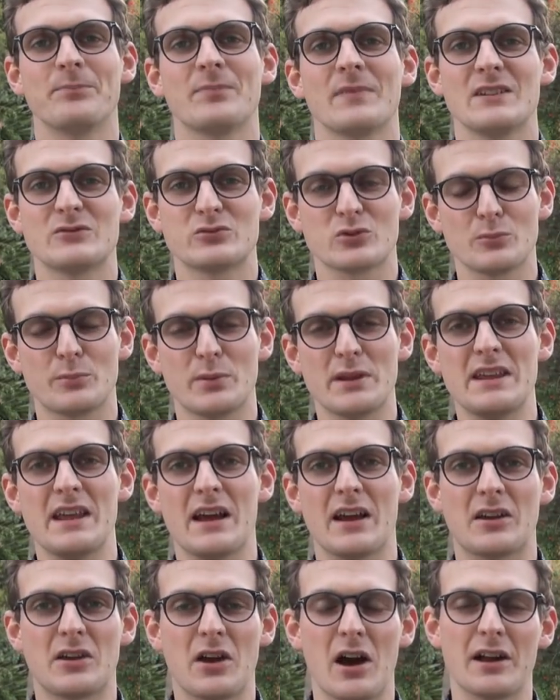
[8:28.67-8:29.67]
This will be
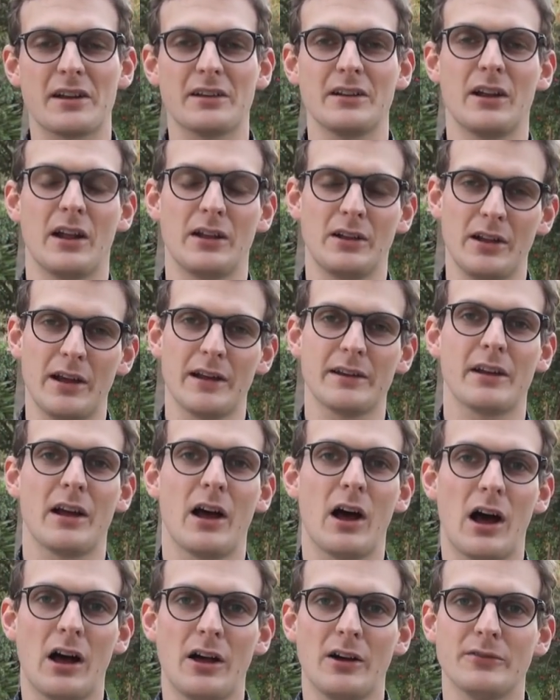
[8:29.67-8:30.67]
a lot
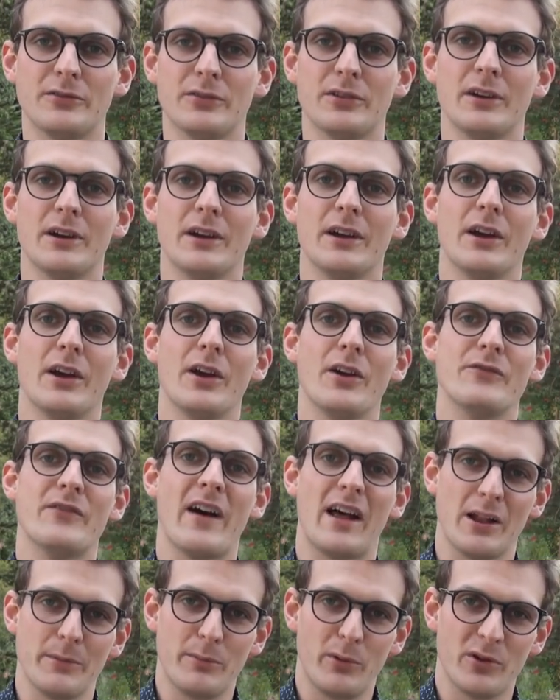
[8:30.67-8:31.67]
of
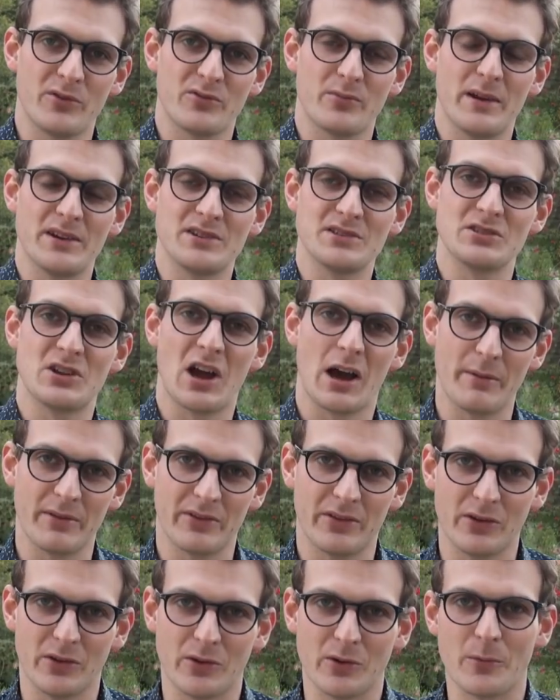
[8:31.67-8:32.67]
valuable information coming
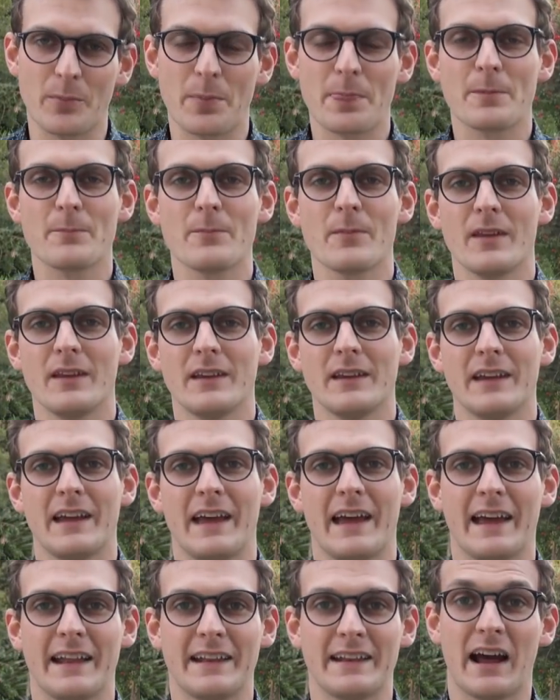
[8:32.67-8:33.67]
to you,
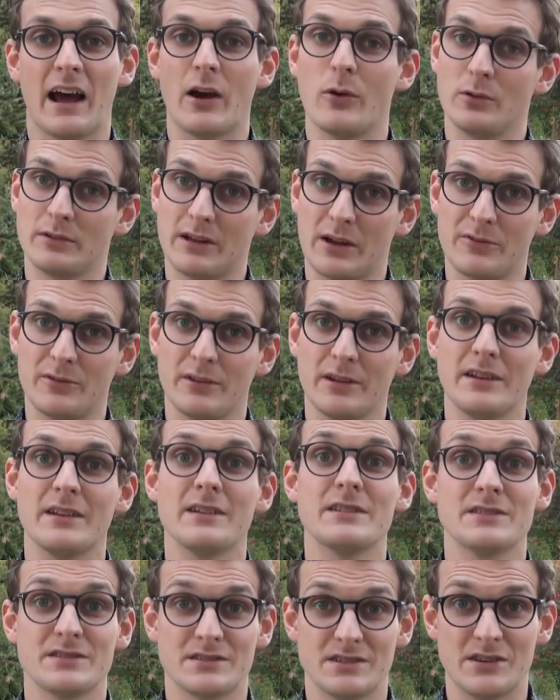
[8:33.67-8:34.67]
and I will definitely
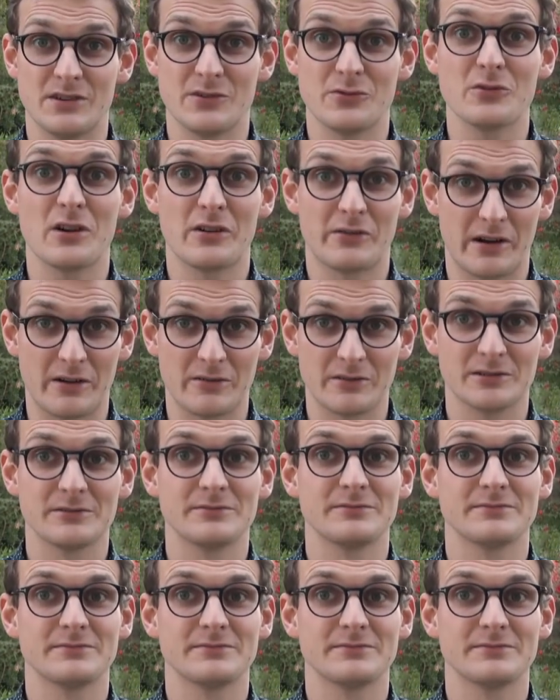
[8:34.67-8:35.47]
see you around.